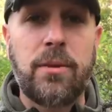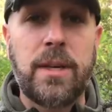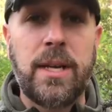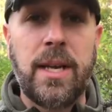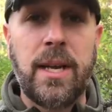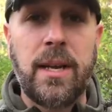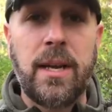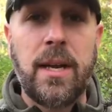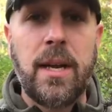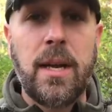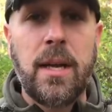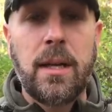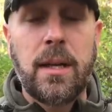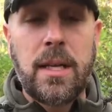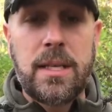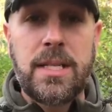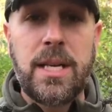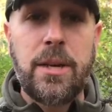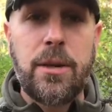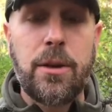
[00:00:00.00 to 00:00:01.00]
kit.
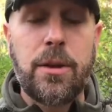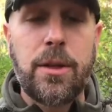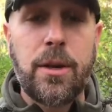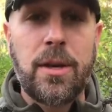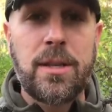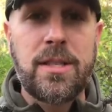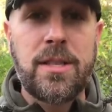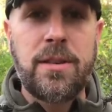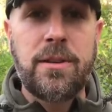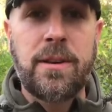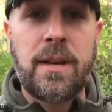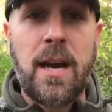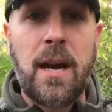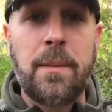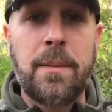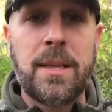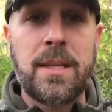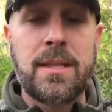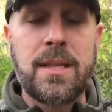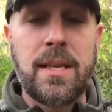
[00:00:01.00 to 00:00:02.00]
Let's hear your thoughts and your
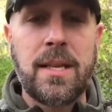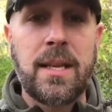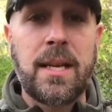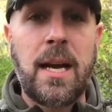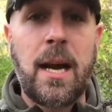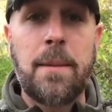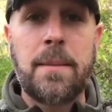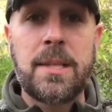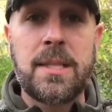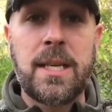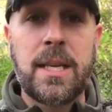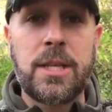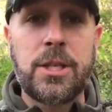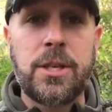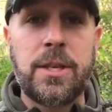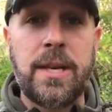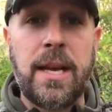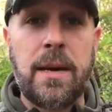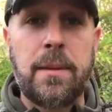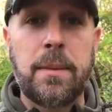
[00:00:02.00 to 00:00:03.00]
comments in the comment
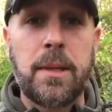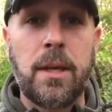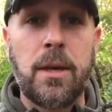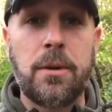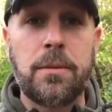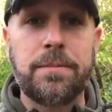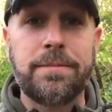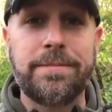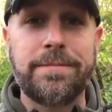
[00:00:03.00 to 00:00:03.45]
section down below.